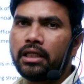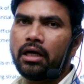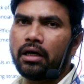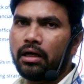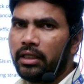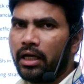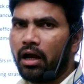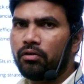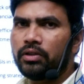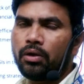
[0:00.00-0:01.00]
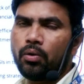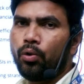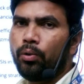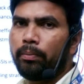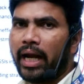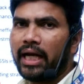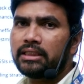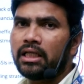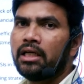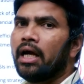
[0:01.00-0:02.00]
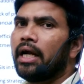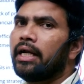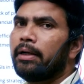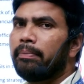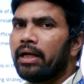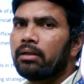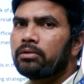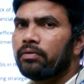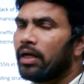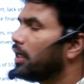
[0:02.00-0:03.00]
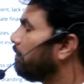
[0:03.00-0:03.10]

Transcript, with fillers: they have their own brands, and it becomes very